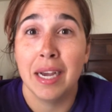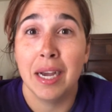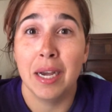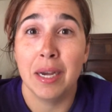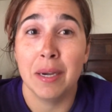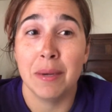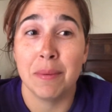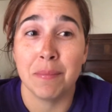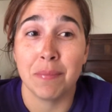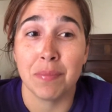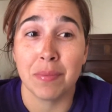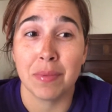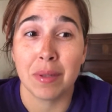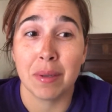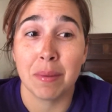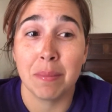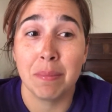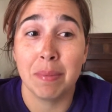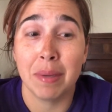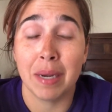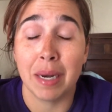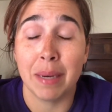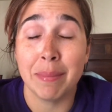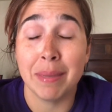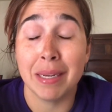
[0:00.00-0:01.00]

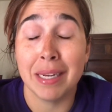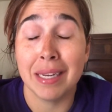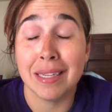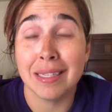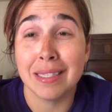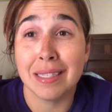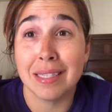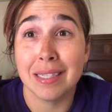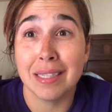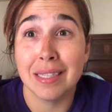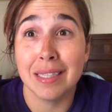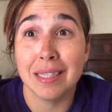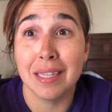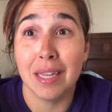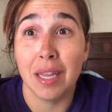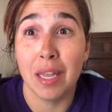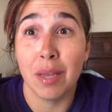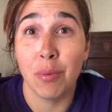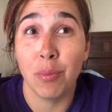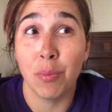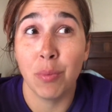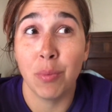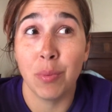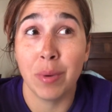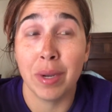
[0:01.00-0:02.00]
But I mean,
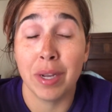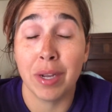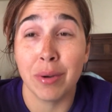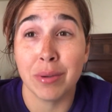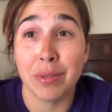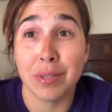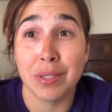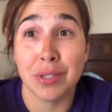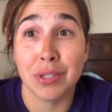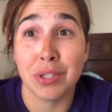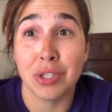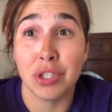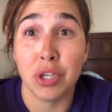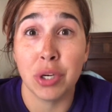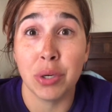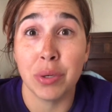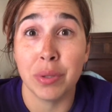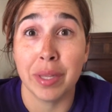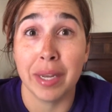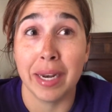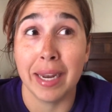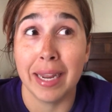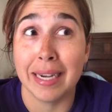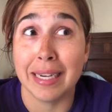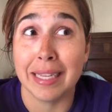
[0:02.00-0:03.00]
it goes to show
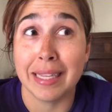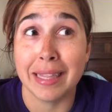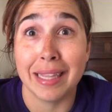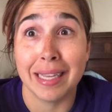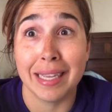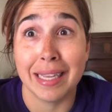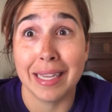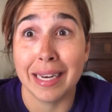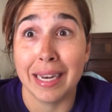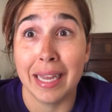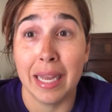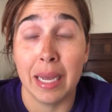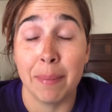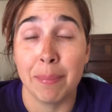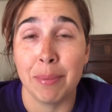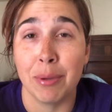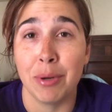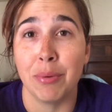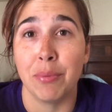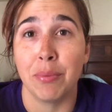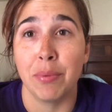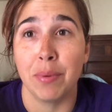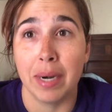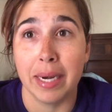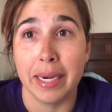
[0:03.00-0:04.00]
that anything can
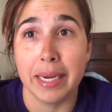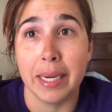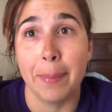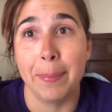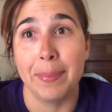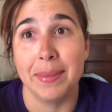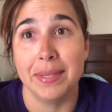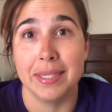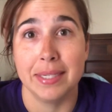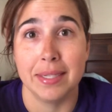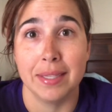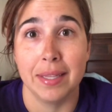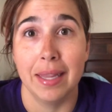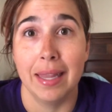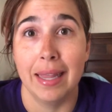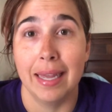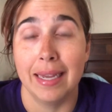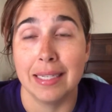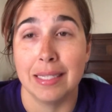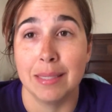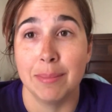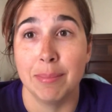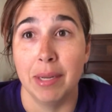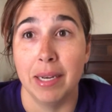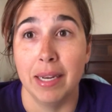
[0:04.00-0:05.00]
happen right up until the
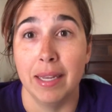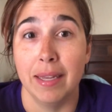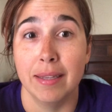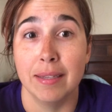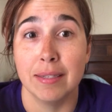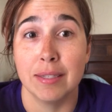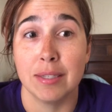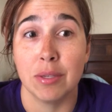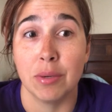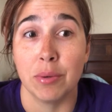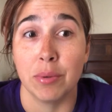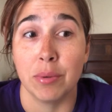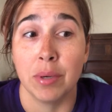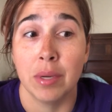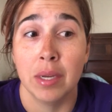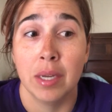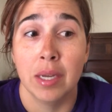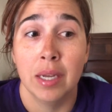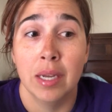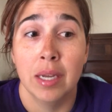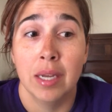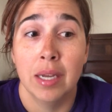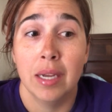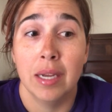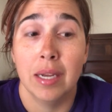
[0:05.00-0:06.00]
last minute. So
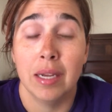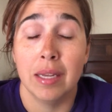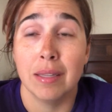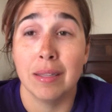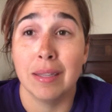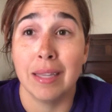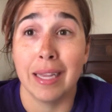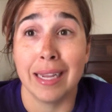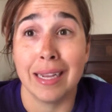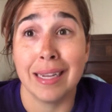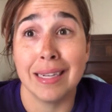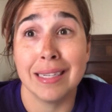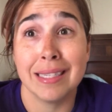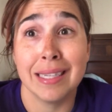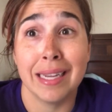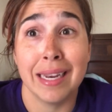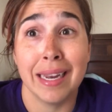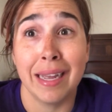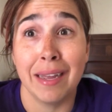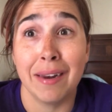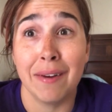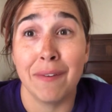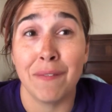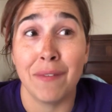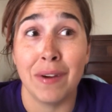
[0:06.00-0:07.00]
like I said,
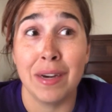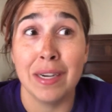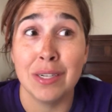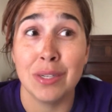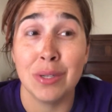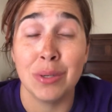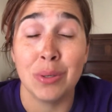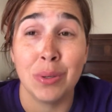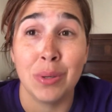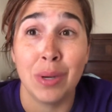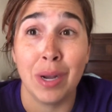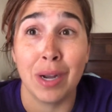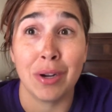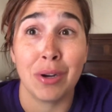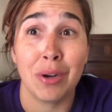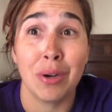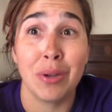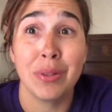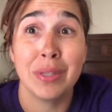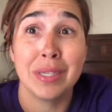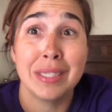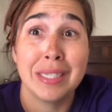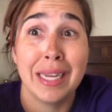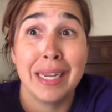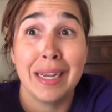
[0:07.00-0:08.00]
I had a friend who got
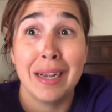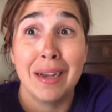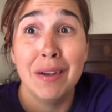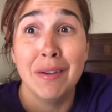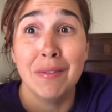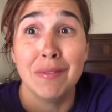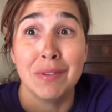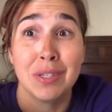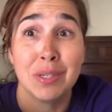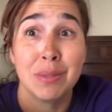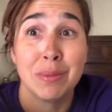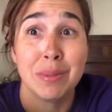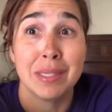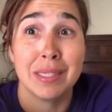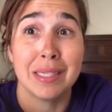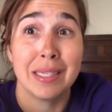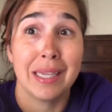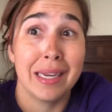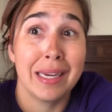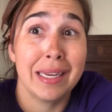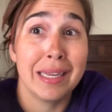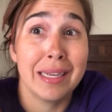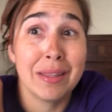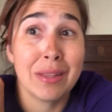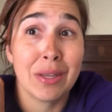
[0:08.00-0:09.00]
called the day of. She was
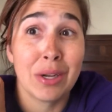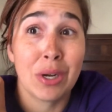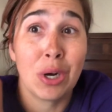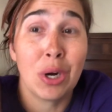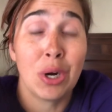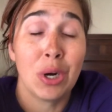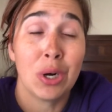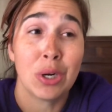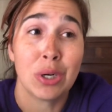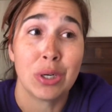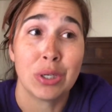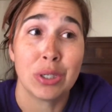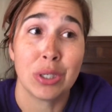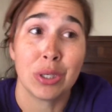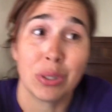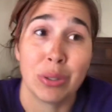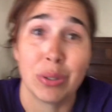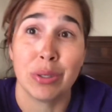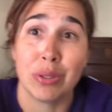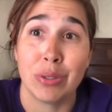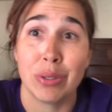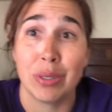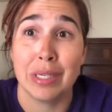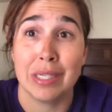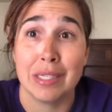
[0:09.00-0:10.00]
getting in the car to go
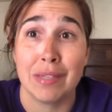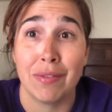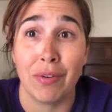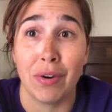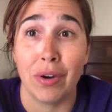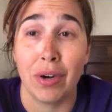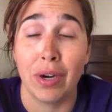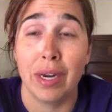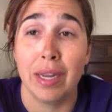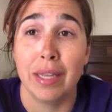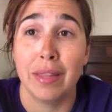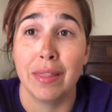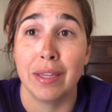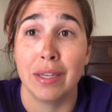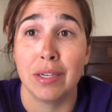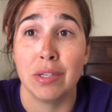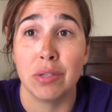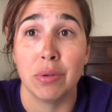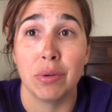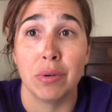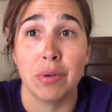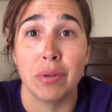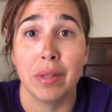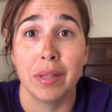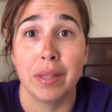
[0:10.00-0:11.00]
to transfer, and they
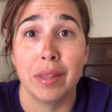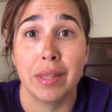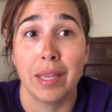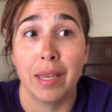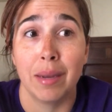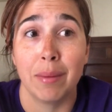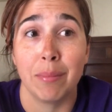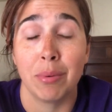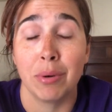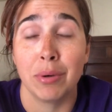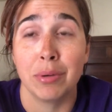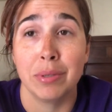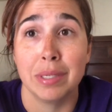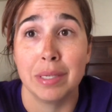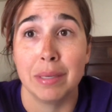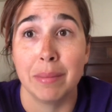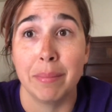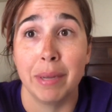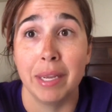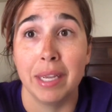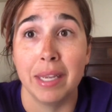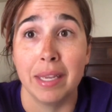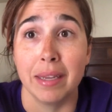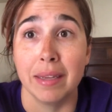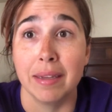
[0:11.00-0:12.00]
told her that the embryo didn't
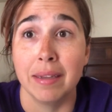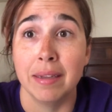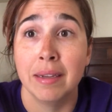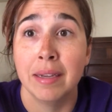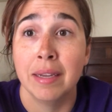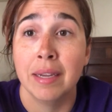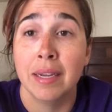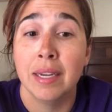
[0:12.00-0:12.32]
make it.